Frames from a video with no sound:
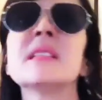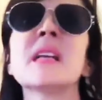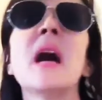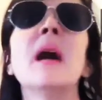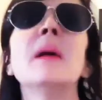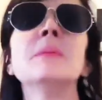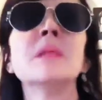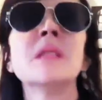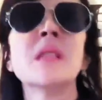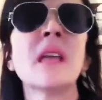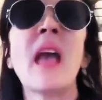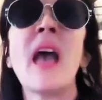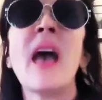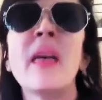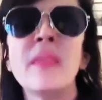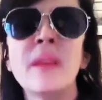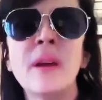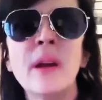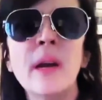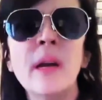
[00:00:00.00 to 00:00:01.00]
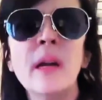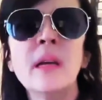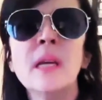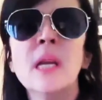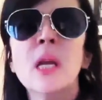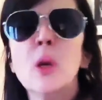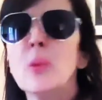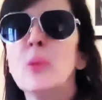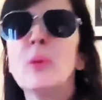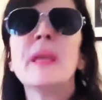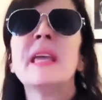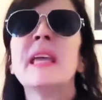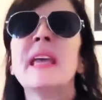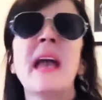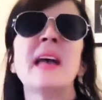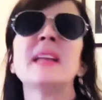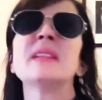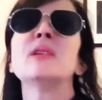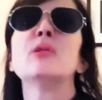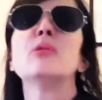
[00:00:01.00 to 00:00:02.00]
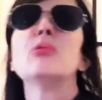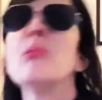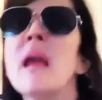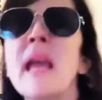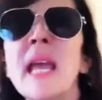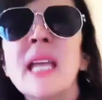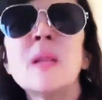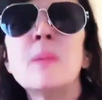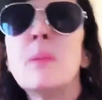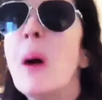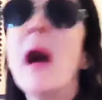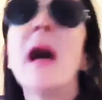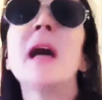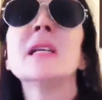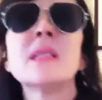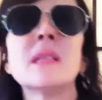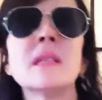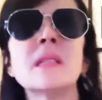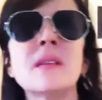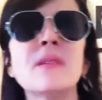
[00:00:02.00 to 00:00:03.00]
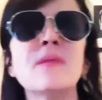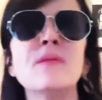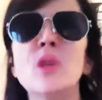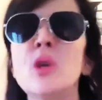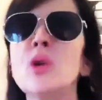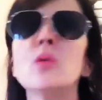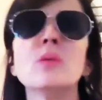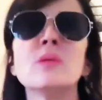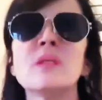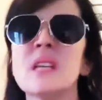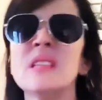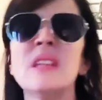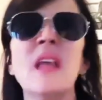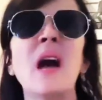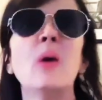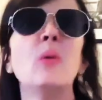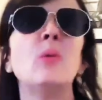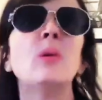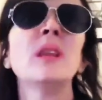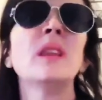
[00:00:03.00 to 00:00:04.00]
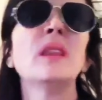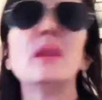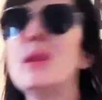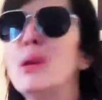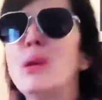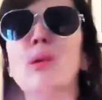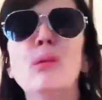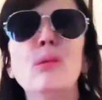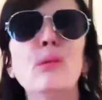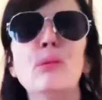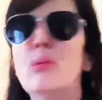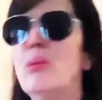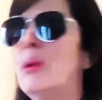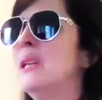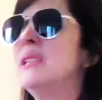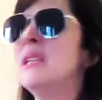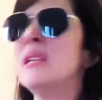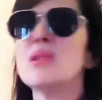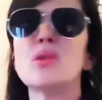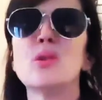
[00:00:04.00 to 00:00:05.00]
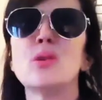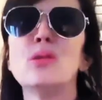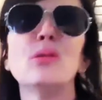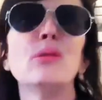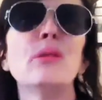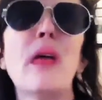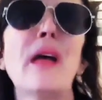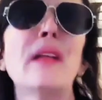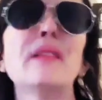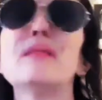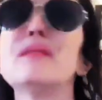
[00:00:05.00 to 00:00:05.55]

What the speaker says: come together? We get great positive news. And now with you wanting to do that